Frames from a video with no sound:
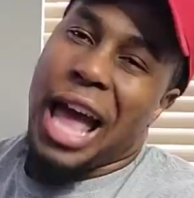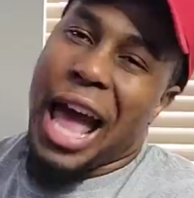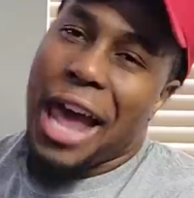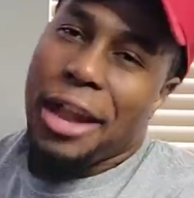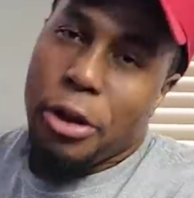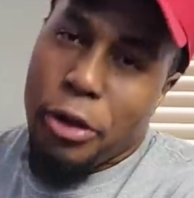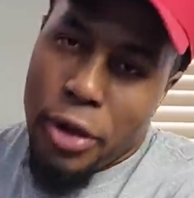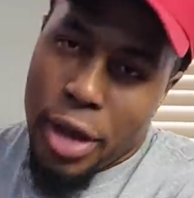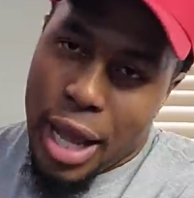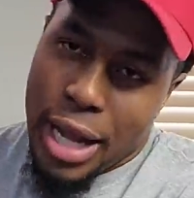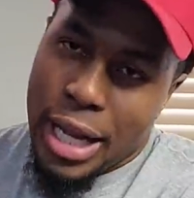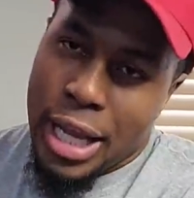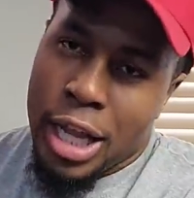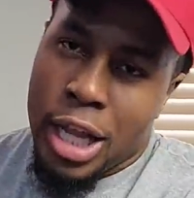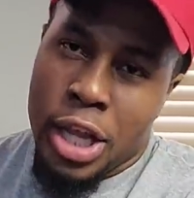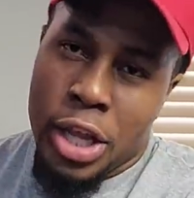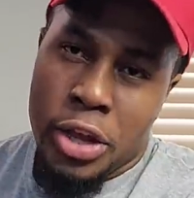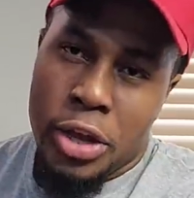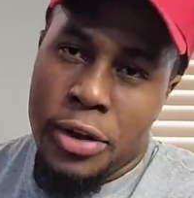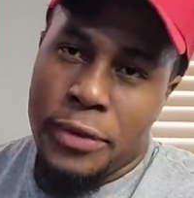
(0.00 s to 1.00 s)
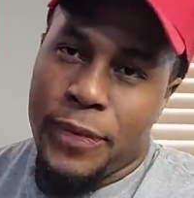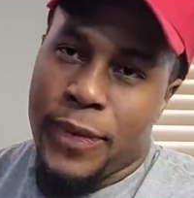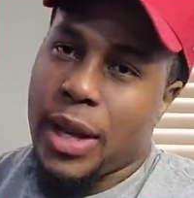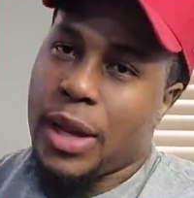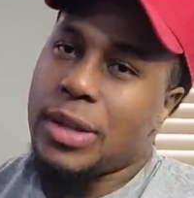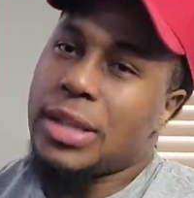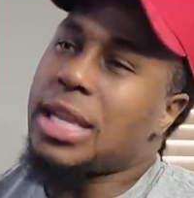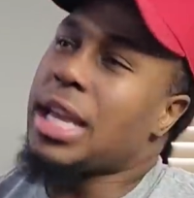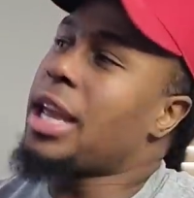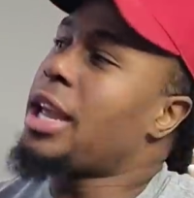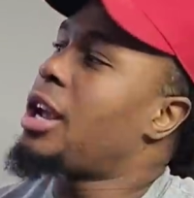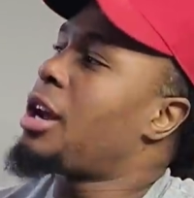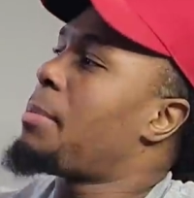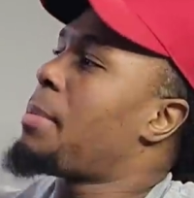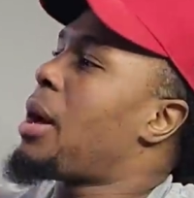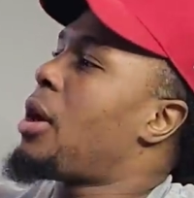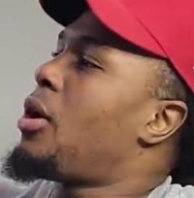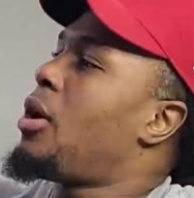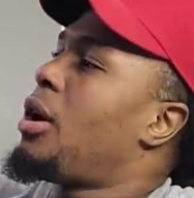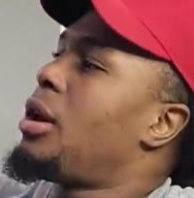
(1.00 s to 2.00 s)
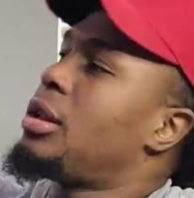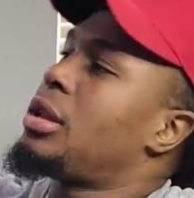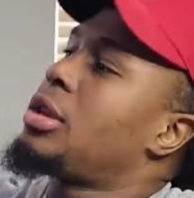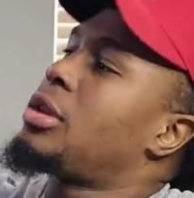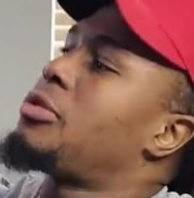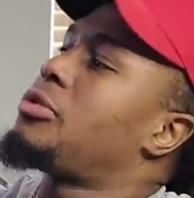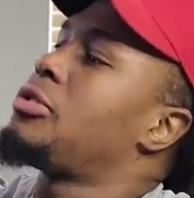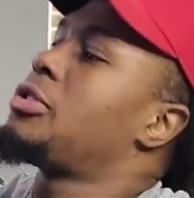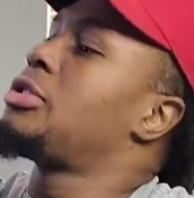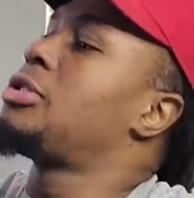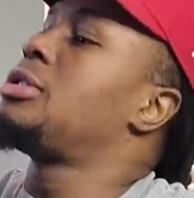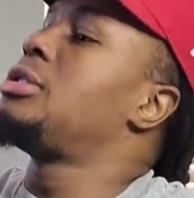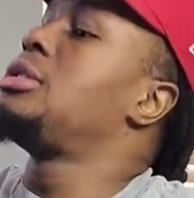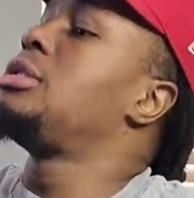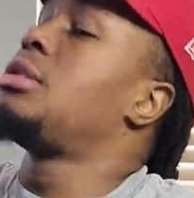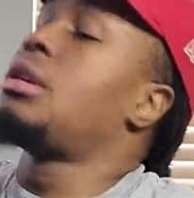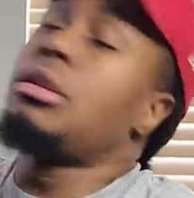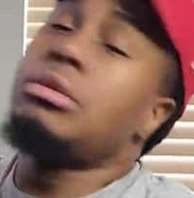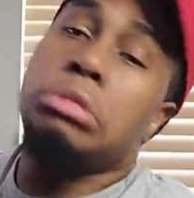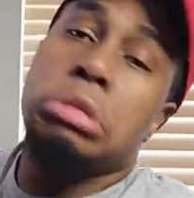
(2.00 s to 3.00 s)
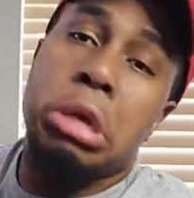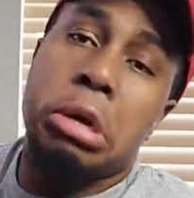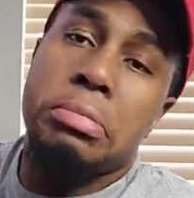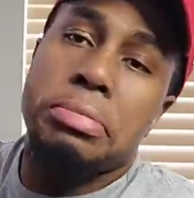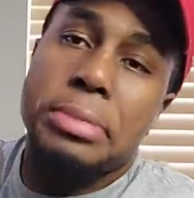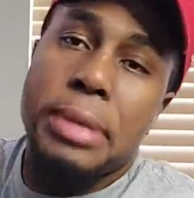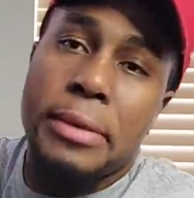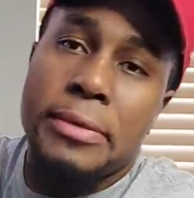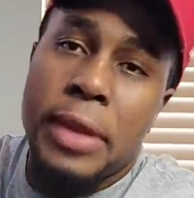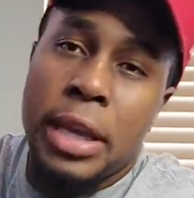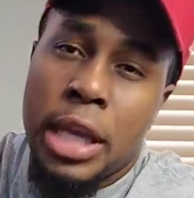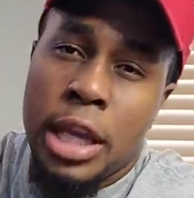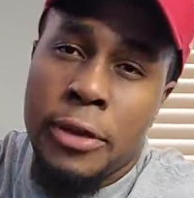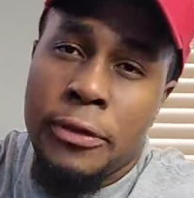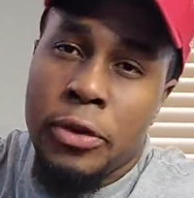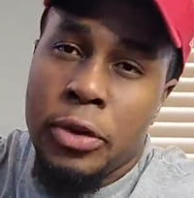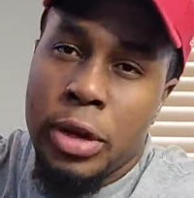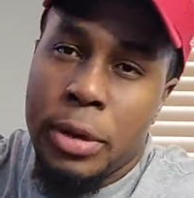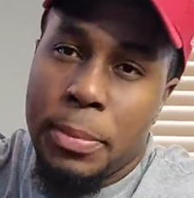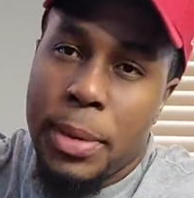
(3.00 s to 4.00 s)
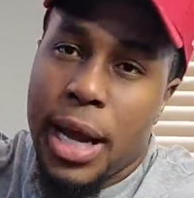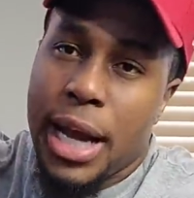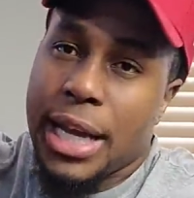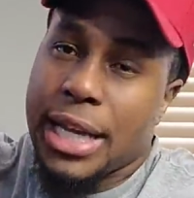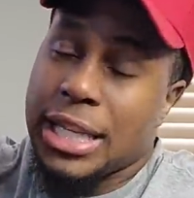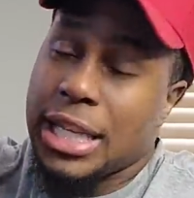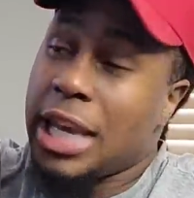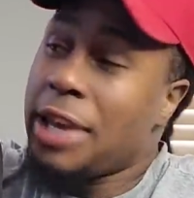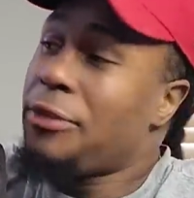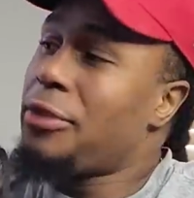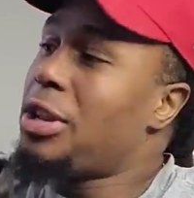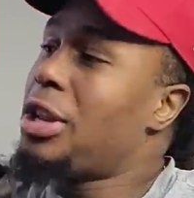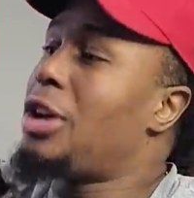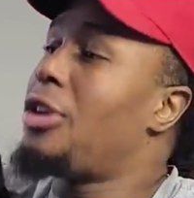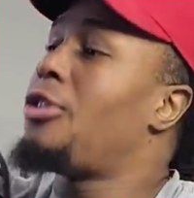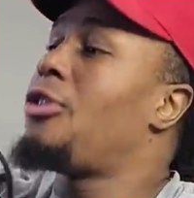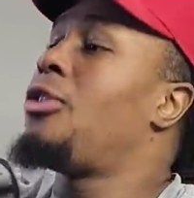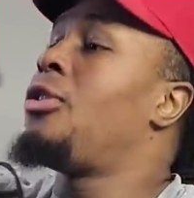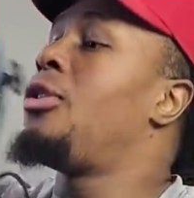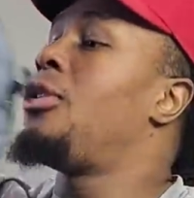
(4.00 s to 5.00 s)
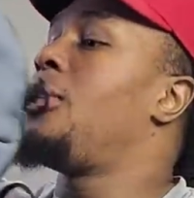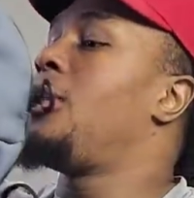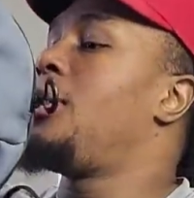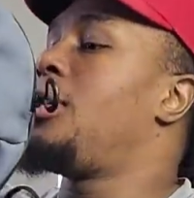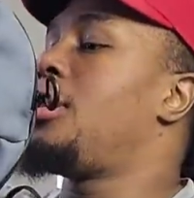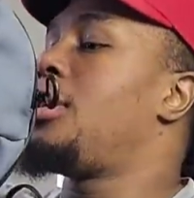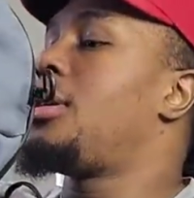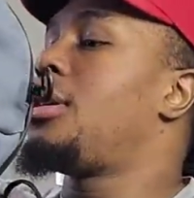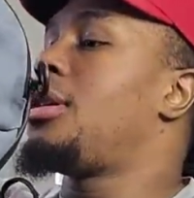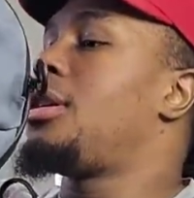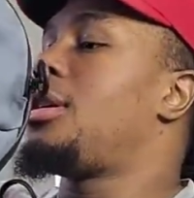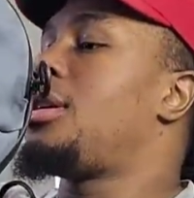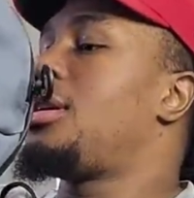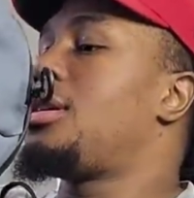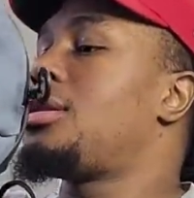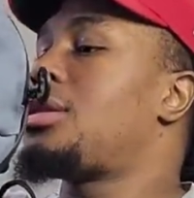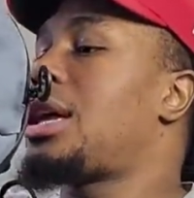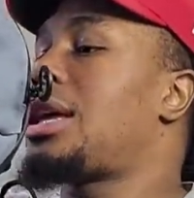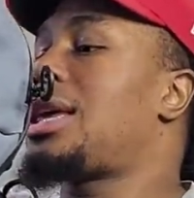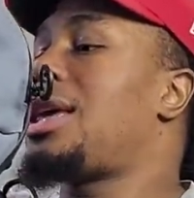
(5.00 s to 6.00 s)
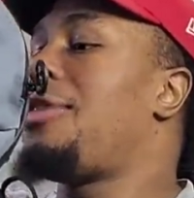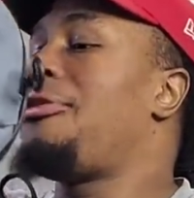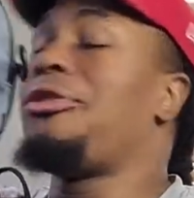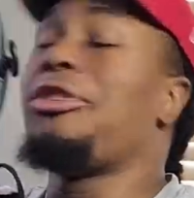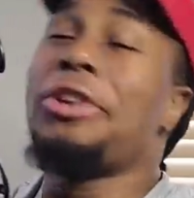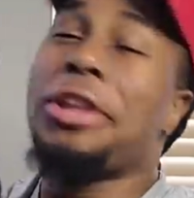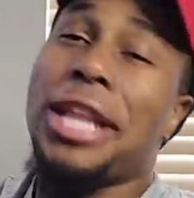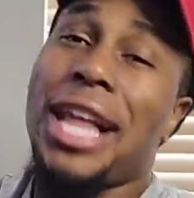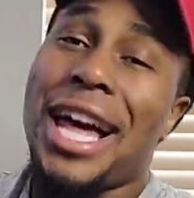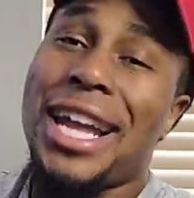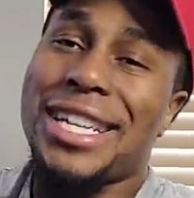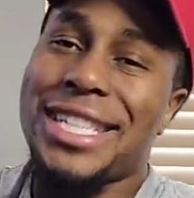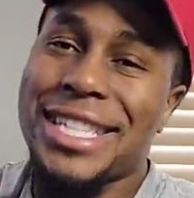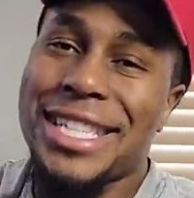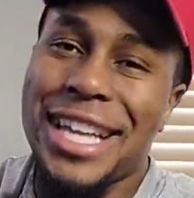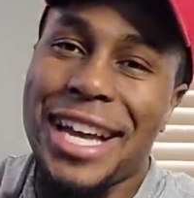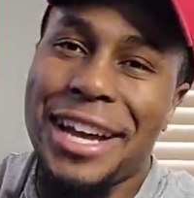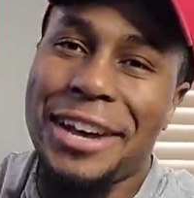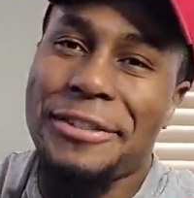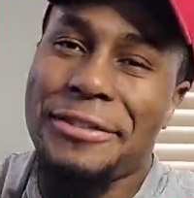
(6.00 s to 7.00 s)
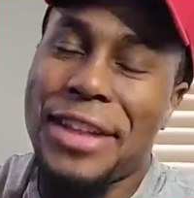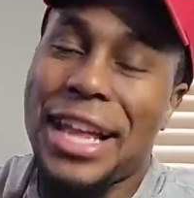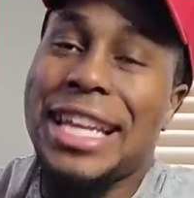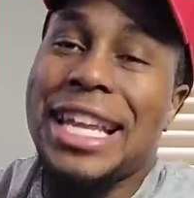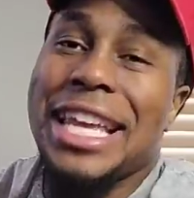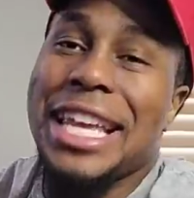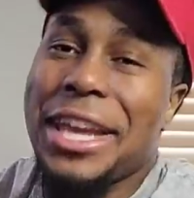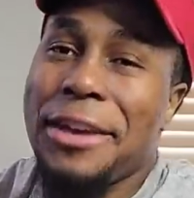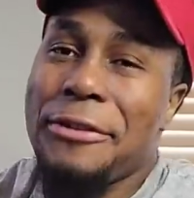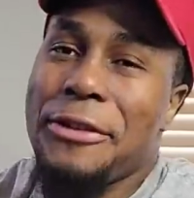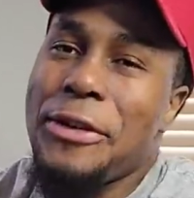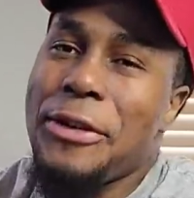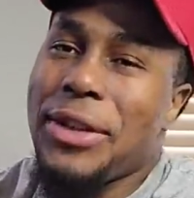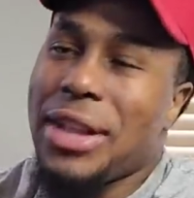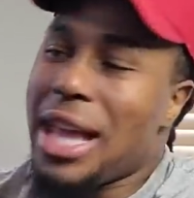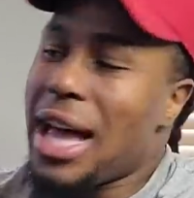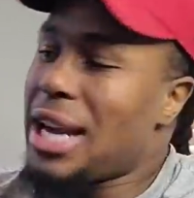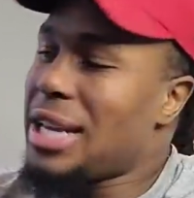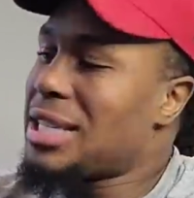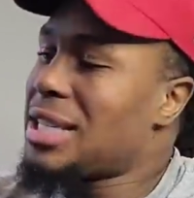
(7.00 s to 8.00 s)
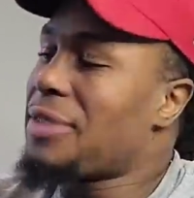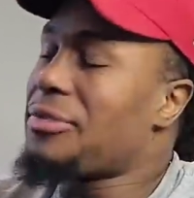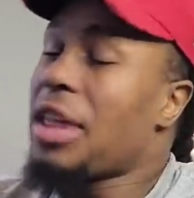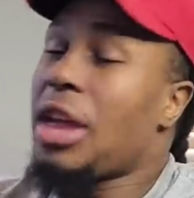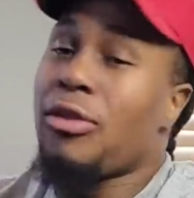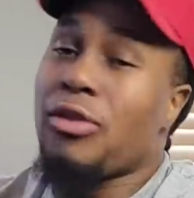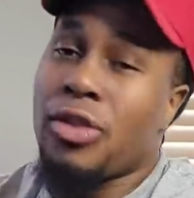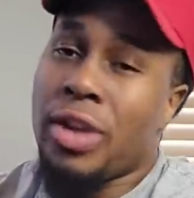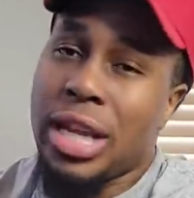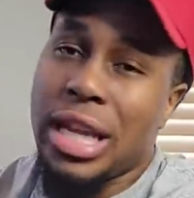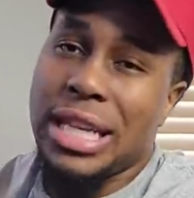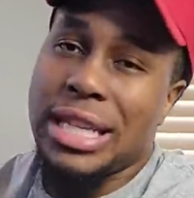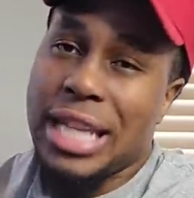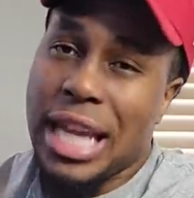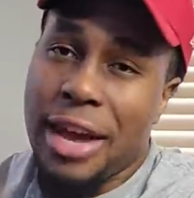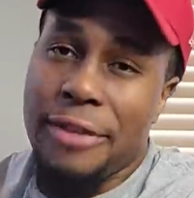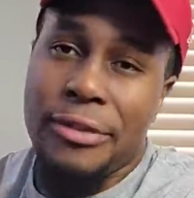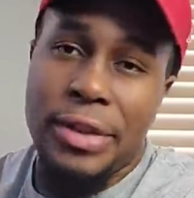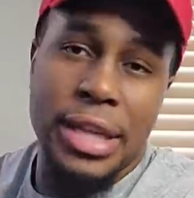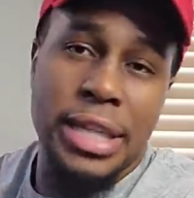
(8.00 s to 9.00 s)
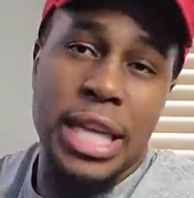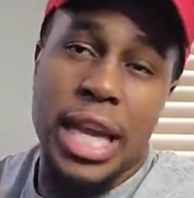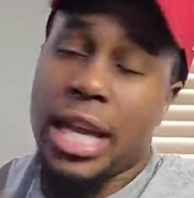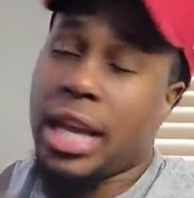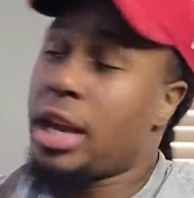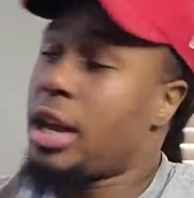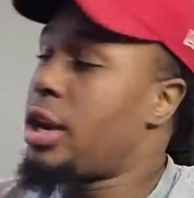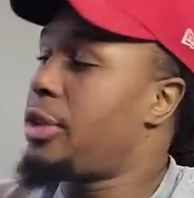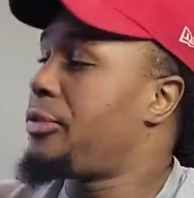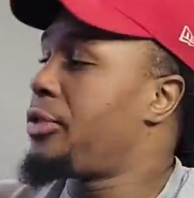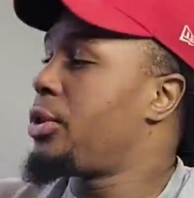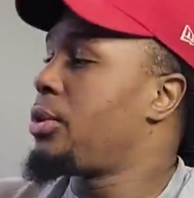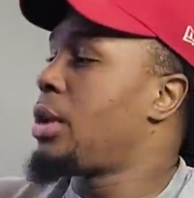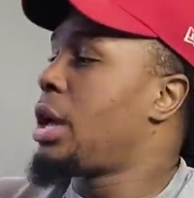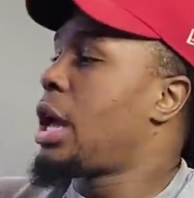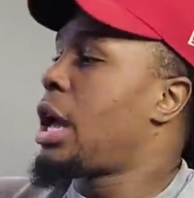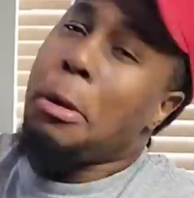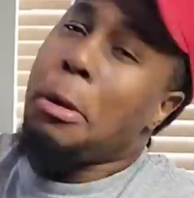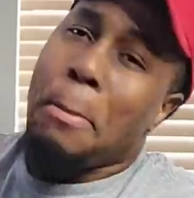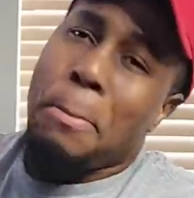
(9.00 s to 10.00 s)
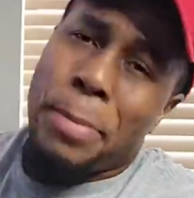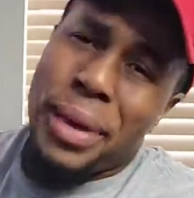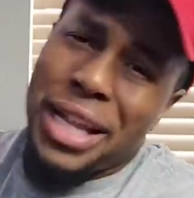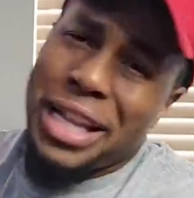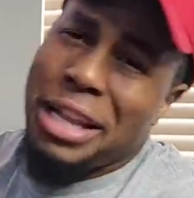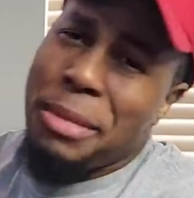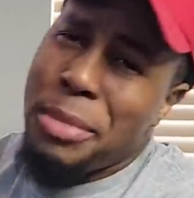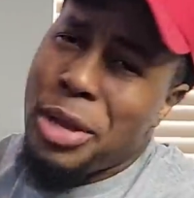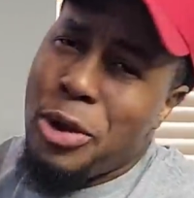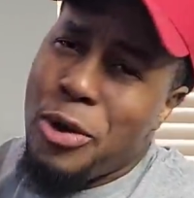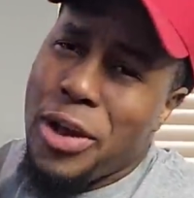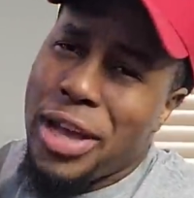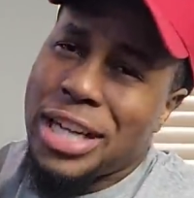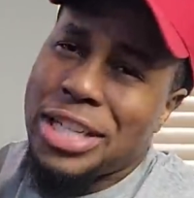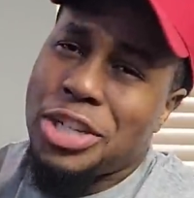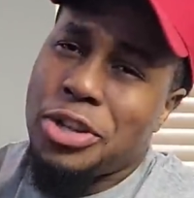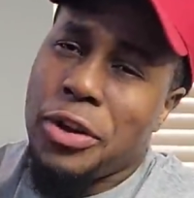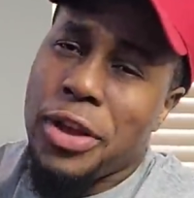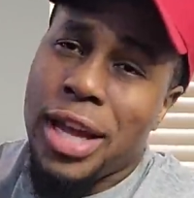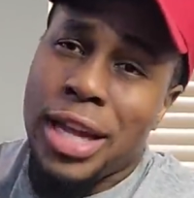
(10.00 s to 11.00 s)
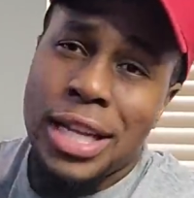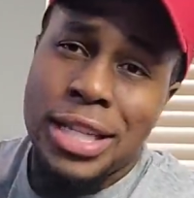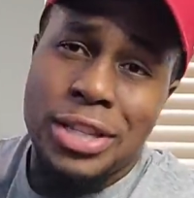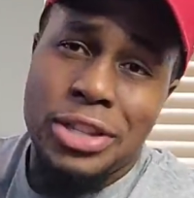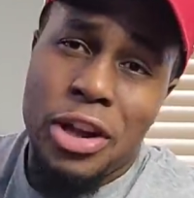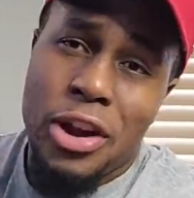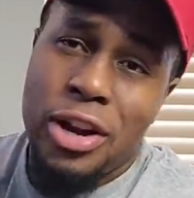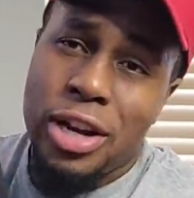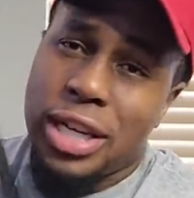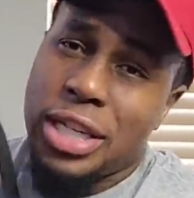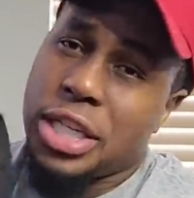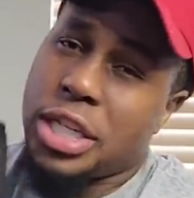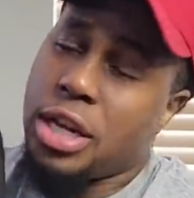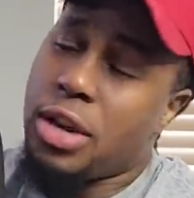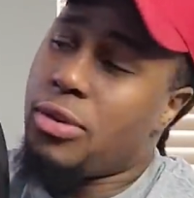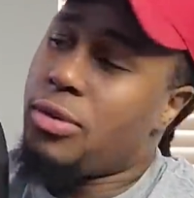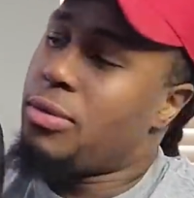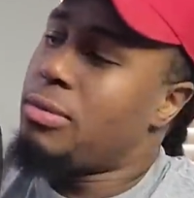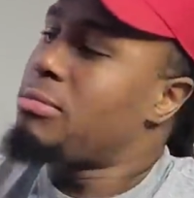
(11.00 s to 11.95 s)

I know y'all didn't click on the video to hear about all the, you know, dope stuff they give you in the pockets, even though they give you a lot of stuff. Like, they give you a lot of stuff. They really definitely take care of you. But let me go ahead and show y'all the star of the show.